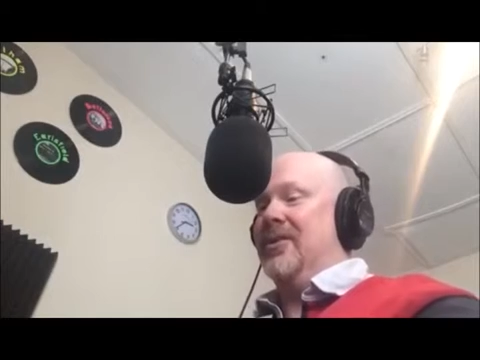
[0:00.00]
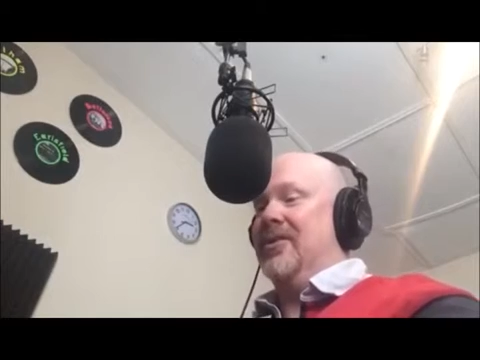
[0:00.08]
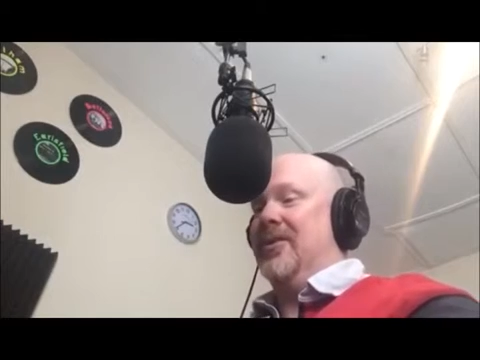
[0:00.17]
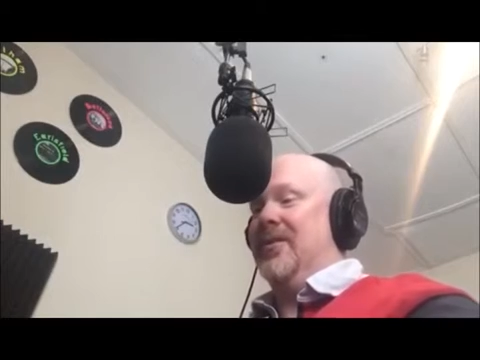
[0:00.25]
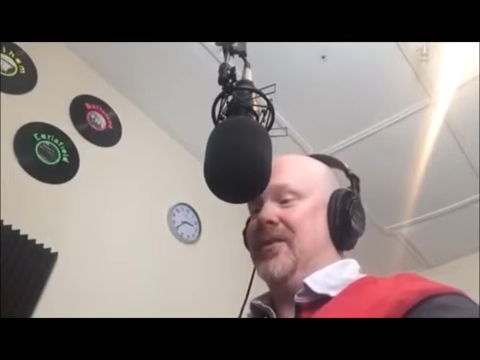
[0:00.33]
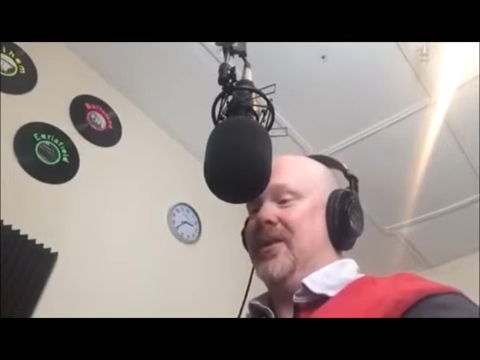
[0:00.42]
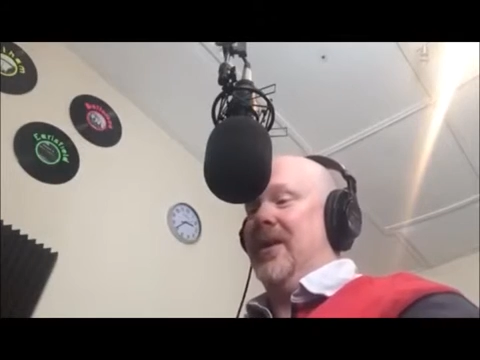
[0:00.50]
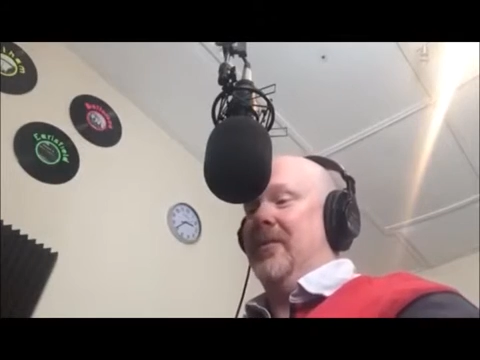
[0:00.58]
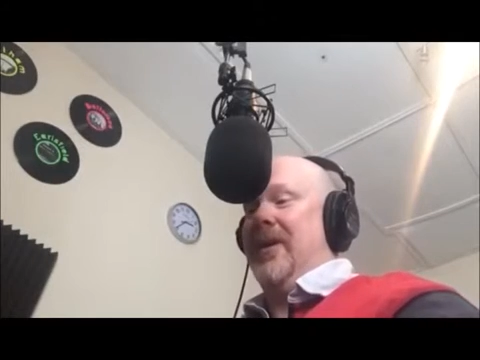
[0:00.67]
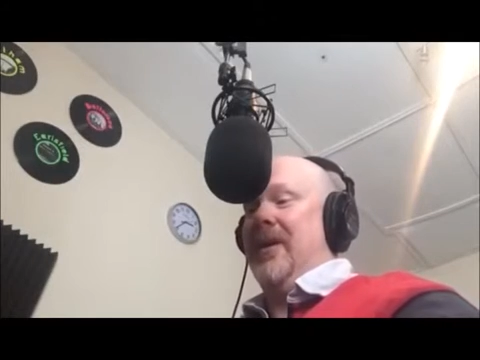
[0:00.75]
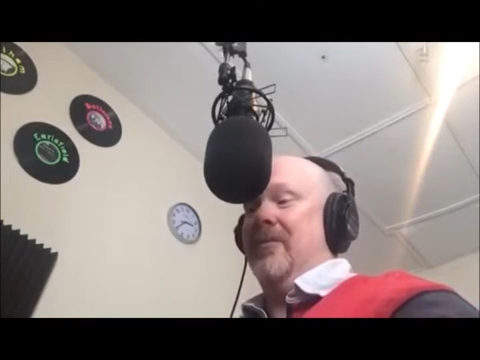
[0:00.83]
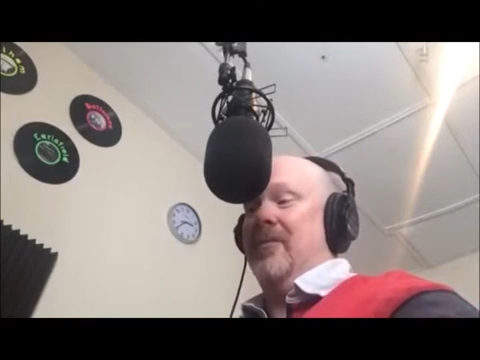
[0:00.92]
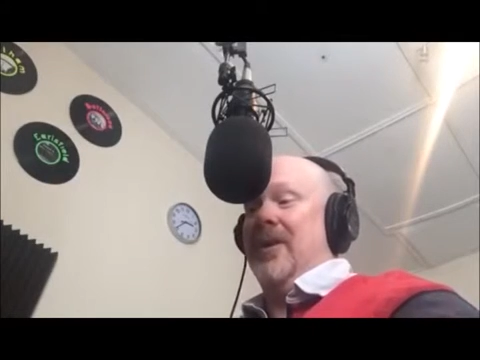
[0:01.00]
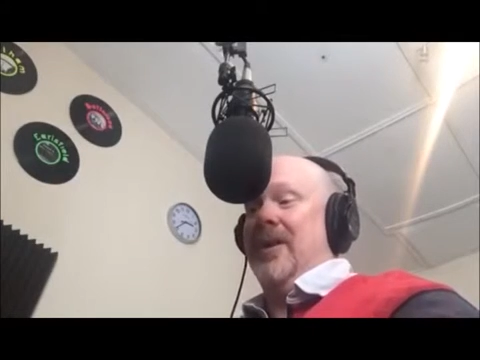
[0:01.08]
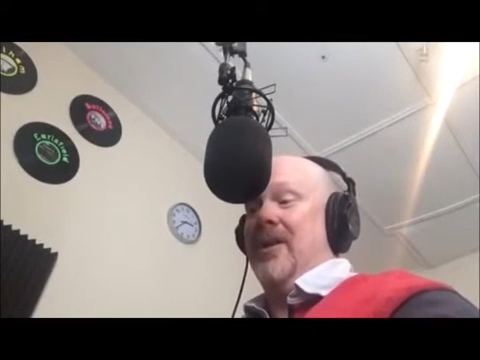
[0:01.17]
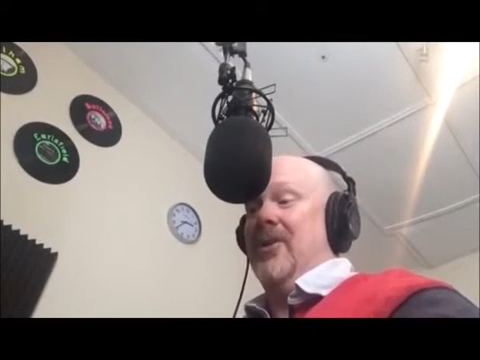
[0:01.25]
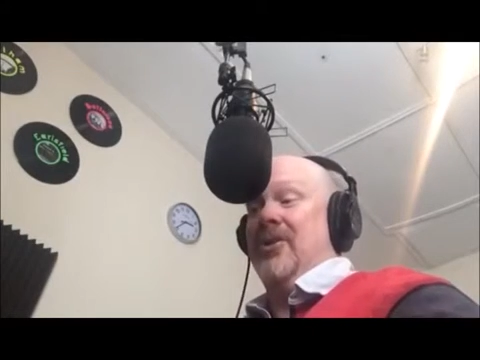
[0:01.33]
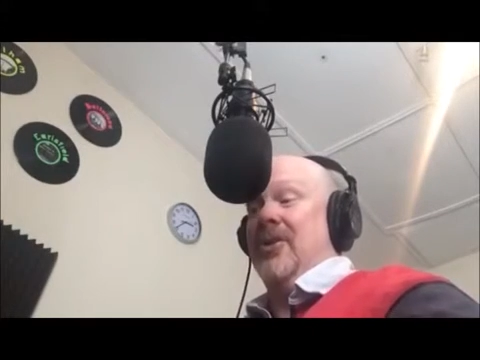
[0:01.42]
controversy about whether
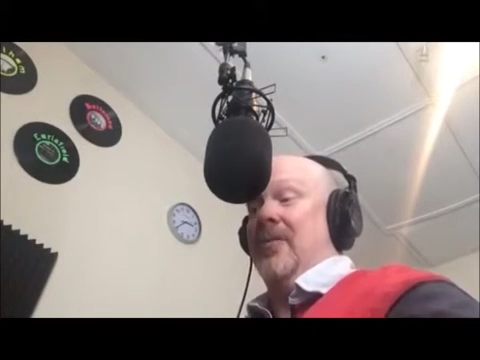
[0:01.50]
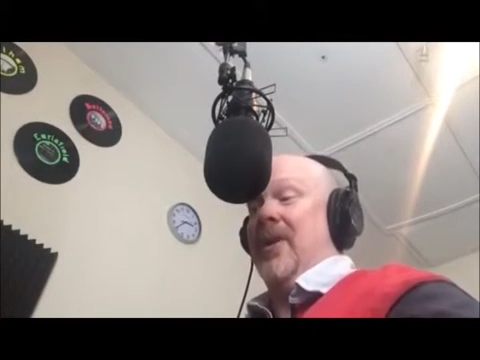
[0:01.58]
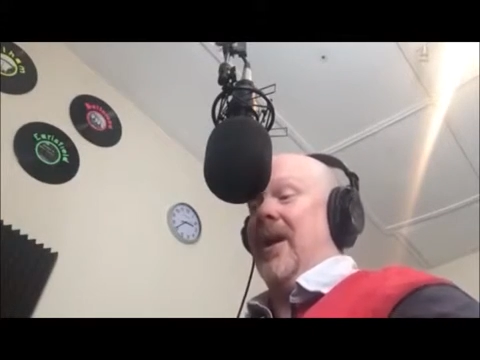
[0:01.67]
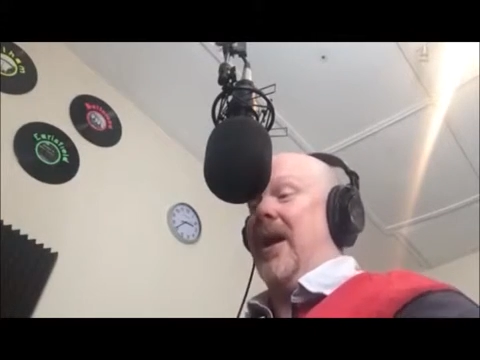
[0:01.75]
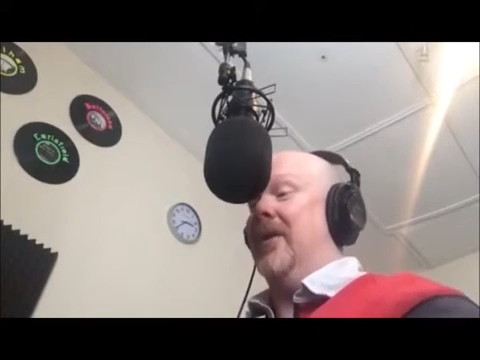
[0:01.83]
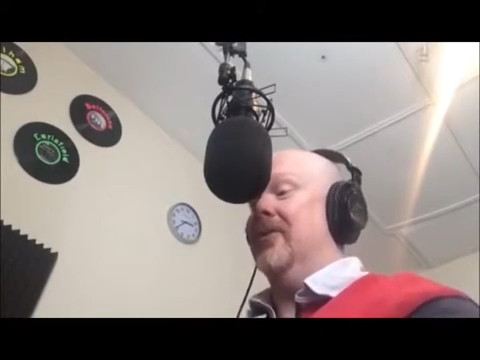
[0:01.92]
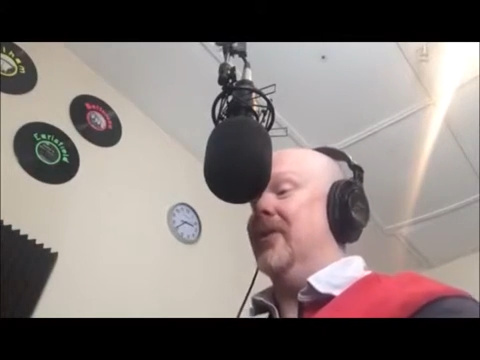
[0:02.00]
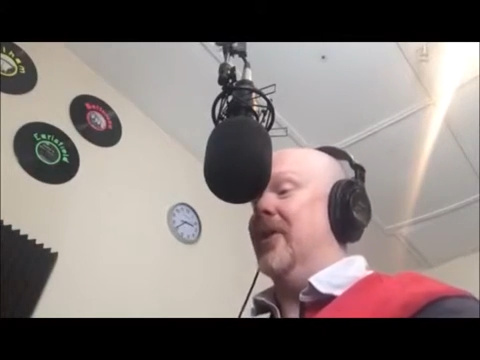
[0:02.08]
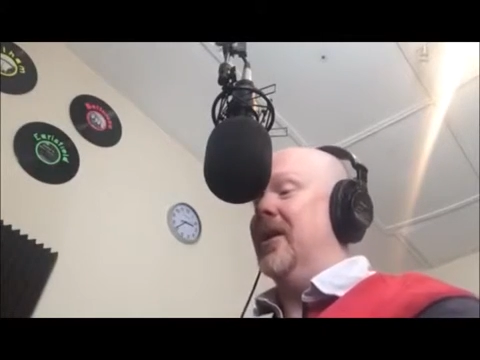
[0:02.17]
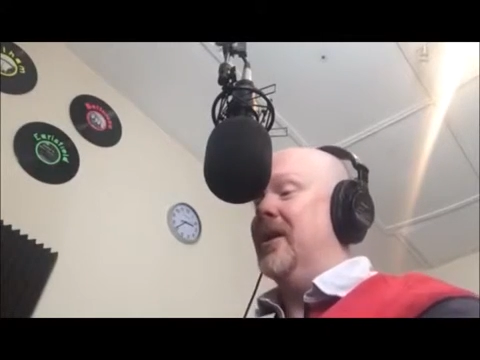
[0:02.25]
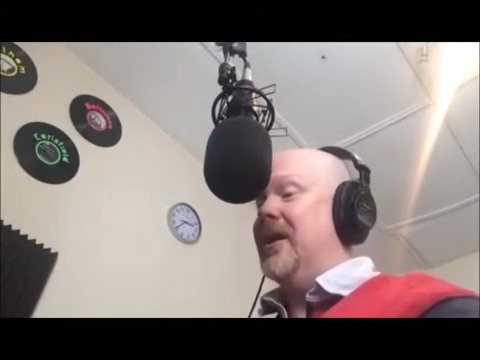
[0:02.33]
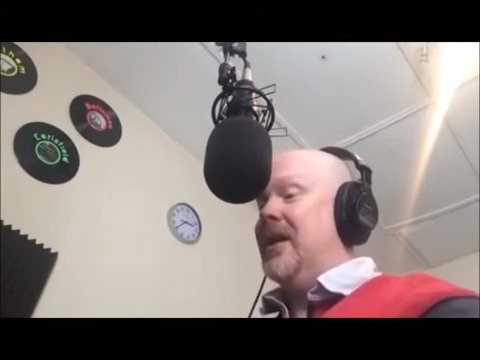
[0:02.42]
he should have been hanged or not,